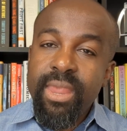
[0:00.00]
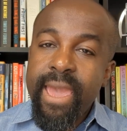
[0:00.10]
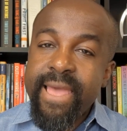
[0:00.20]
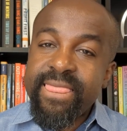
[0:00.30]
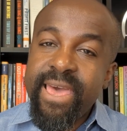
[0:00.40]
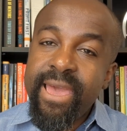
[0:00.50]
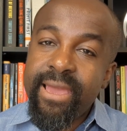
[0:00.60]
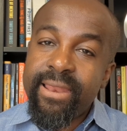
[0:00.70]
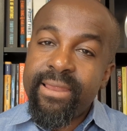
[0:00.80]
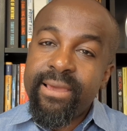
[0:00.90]
And
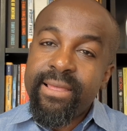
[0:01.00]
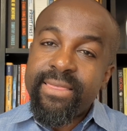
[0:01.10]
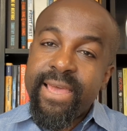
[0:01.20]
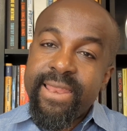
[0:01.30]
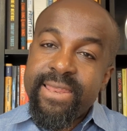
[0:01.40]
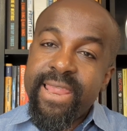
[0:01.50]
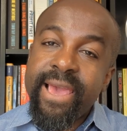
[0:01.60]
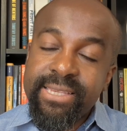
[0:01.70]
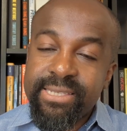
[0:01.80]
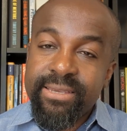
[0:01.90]
then the
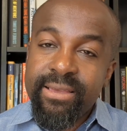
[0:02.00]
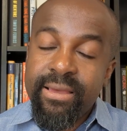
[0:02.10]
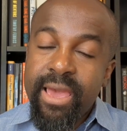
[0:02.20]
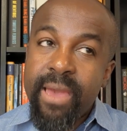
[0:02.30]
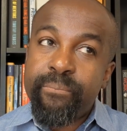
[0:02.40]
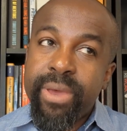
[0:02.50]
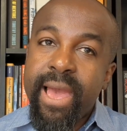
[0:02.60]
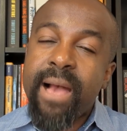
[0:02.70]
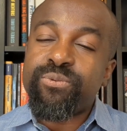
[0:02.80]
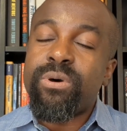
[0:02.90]
next, and
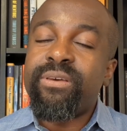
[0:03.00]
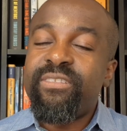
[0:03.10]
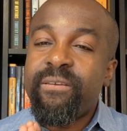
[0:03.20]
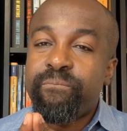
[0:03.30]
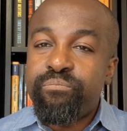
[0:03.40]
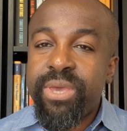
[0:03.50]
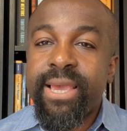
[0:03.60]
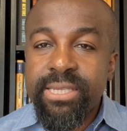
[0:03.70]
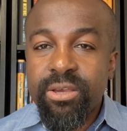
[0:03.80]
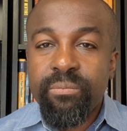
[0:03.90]
perhaps one of the
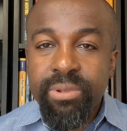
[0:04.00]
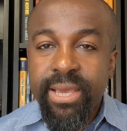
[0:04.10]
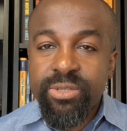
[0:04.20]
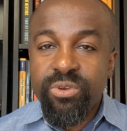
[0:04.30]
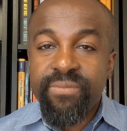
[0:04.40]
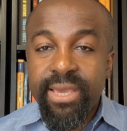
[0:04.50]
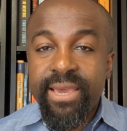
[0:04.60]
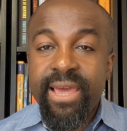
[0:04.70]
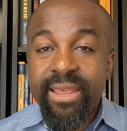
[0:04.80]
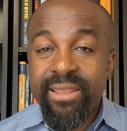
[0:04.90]
biggest complaints we've been
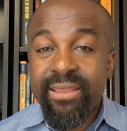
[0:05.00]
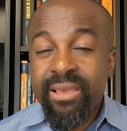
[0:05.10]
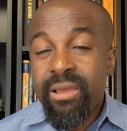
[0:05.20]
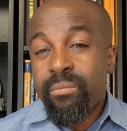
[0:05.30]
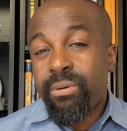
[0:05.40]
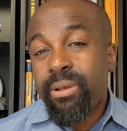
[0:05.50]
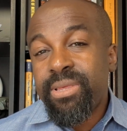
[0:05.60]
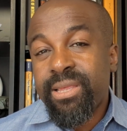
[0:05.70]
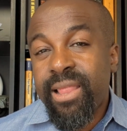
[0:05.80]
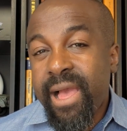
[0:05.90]
getting probably
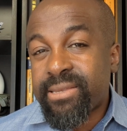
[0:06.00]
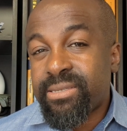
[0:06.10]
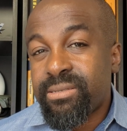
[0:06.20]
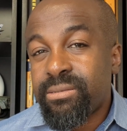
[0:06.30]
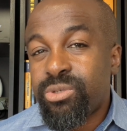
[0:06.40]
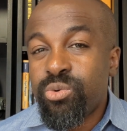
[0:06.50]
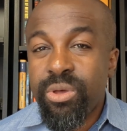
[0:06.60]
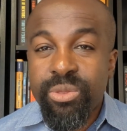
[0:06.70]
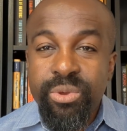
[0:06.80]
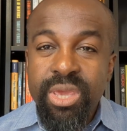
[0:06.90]
the last 2 or
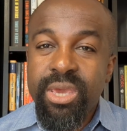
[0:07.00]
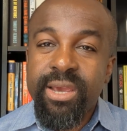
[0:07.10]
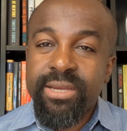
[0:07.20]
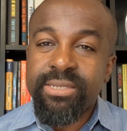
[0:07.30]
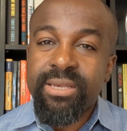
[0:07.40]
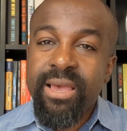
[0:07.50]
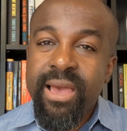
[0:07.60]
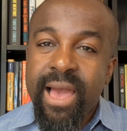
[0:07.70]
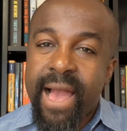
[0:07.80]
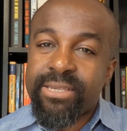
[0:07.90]
3 years,
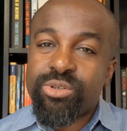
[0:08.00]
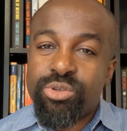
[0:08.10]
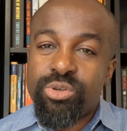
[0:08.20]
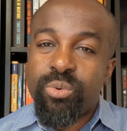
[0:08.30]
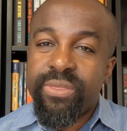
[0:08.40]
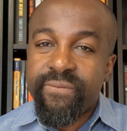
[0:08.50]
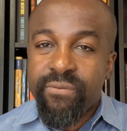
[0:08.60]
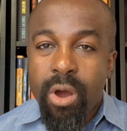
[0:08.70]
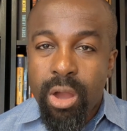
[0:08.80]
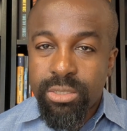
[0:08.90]
has to do with
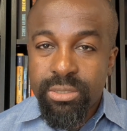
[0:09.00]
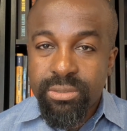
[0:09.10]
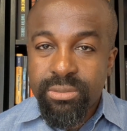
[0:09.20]
fraud.